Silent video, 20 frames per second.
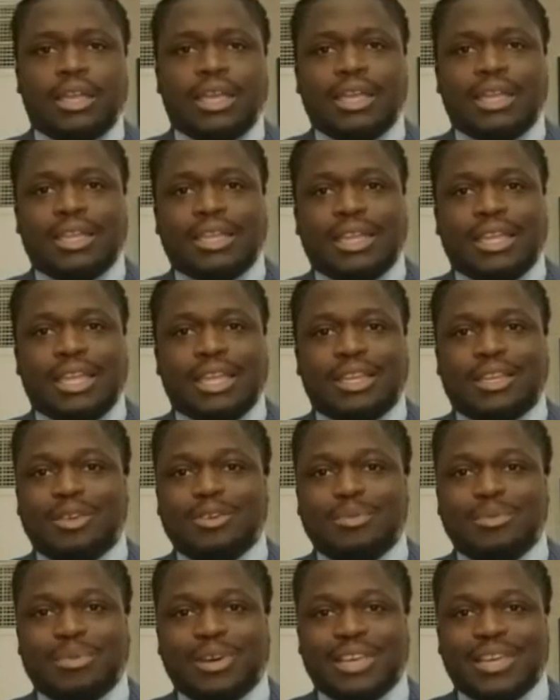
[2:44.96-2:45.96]
in
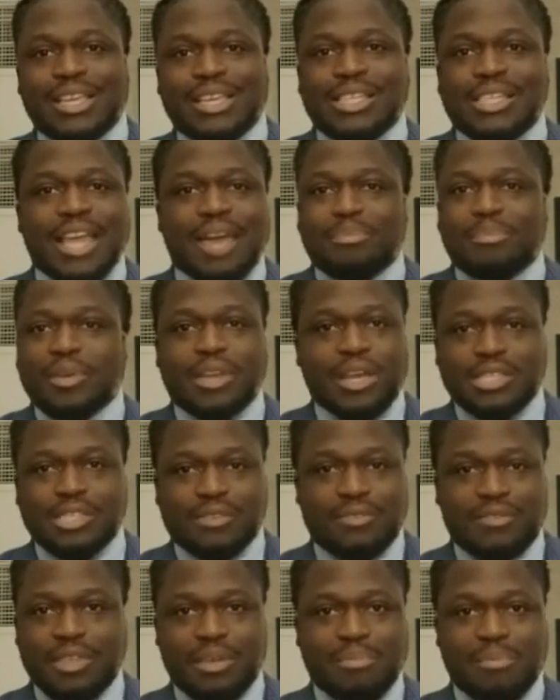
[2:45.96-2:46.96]
Cuba, it's not because
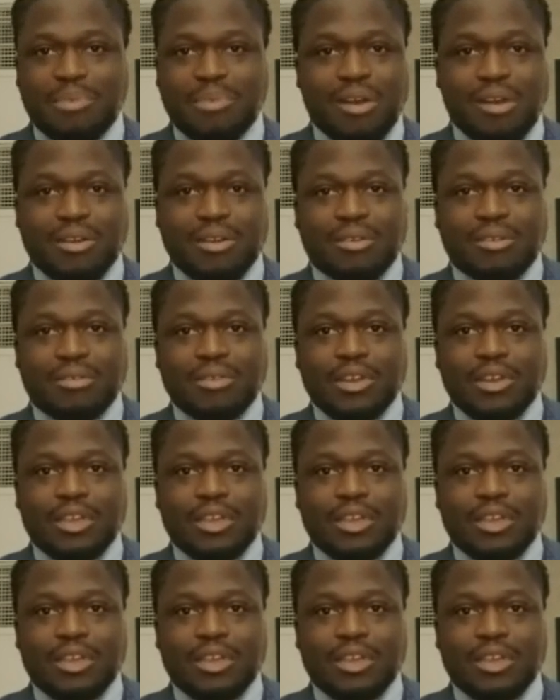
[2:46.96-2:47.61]
of the embargo.